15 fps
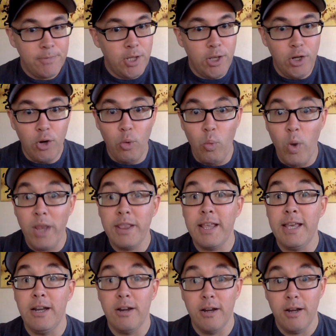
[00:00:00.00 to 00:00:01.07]
1
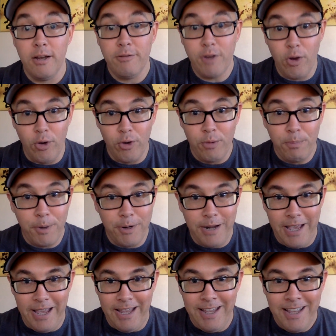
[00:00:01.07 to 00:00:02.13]
liter of Coke per
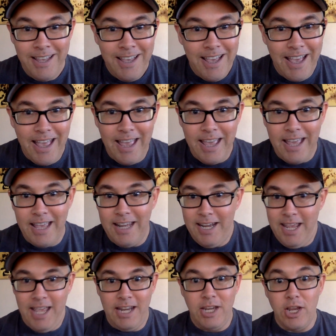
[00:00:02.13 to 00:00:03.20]
day and
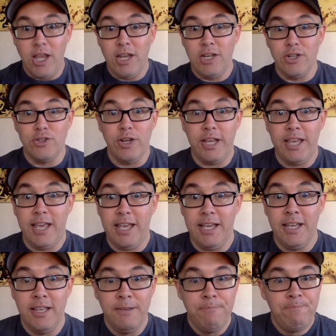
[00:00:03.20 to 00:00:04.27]
you're
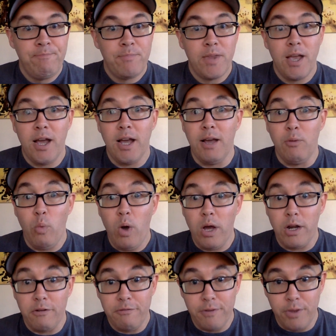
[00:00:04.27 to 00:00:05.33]
drinking
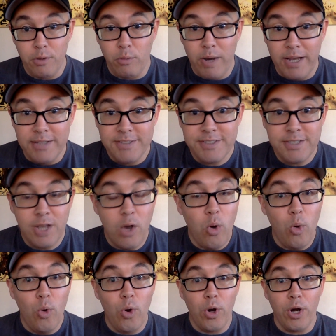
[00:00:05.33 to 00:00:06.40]
water for the rest.
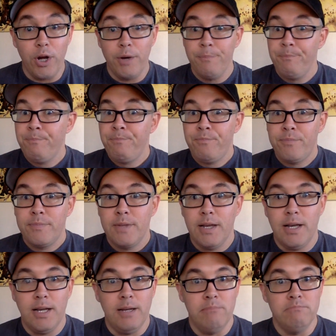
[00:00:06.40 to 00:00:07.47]
Or
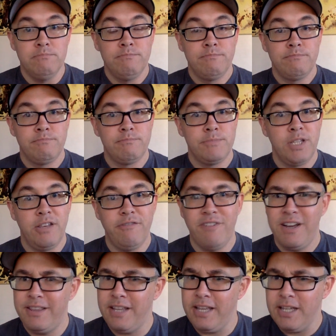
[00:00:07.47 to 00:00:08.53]
you
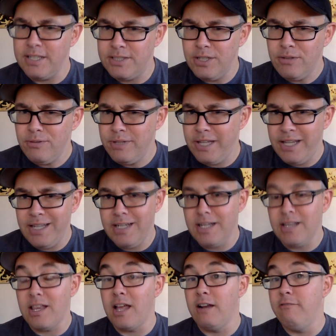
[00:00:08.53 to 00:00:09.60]
find that you don't eat
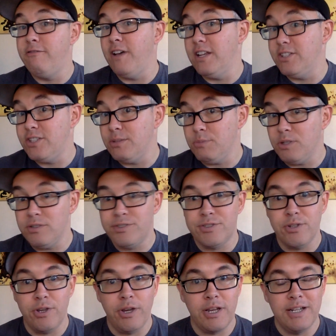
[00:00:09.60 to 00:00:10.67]
a lot of vegetables.
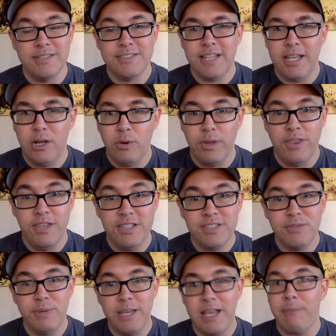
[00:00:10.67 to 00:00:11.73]
So you're going to say, you know what,
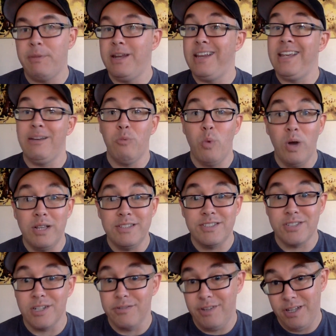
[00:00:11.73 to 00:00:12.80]
this week I'm going to eat 1
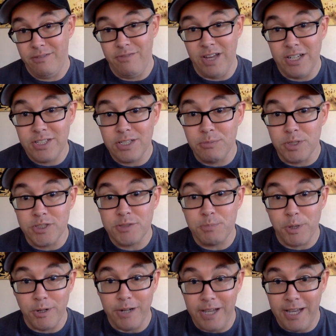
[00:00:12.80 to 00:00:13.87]
serving of vegetables
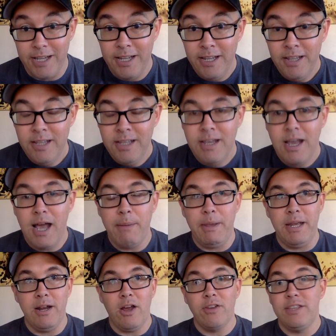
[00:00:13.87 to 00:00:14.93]
per day. I
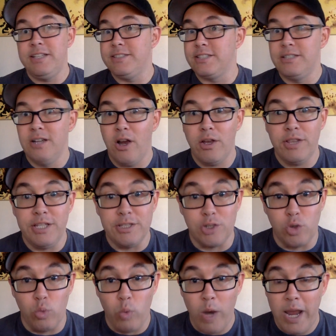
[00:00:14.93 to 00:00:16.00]
mean, are these
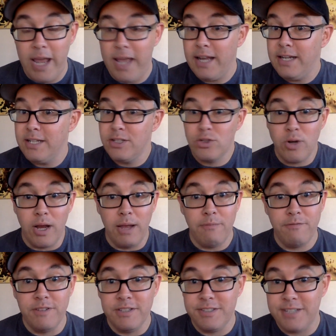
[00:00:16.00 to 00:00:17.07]
grand,
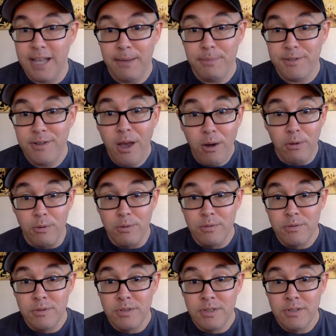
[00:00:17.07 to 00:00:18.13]
triumphant steps? No.
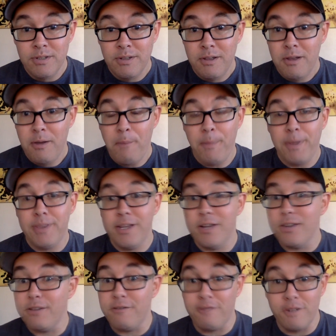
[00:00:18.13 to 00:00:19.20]
But they
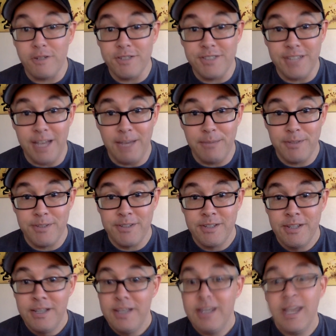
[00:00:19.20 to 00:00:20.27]
are the first steps,
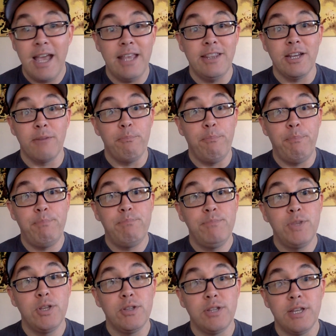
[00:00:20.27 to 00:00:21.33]
and they're
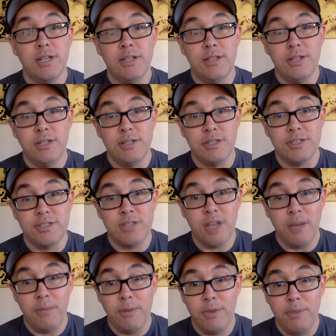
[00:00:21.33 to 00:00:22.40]

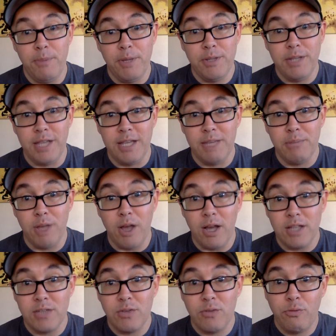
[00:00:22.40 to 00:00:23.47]
the building
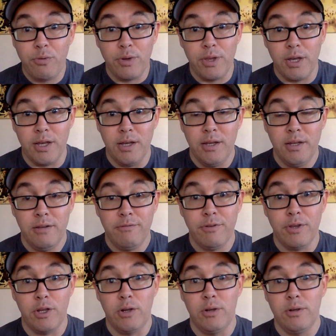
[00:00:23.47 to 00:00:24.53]
blocks for the
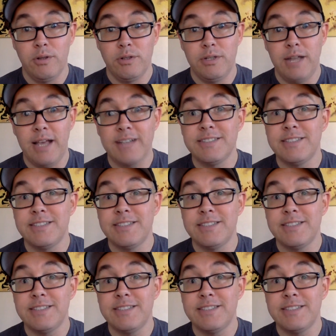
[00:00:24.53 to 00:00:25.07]
next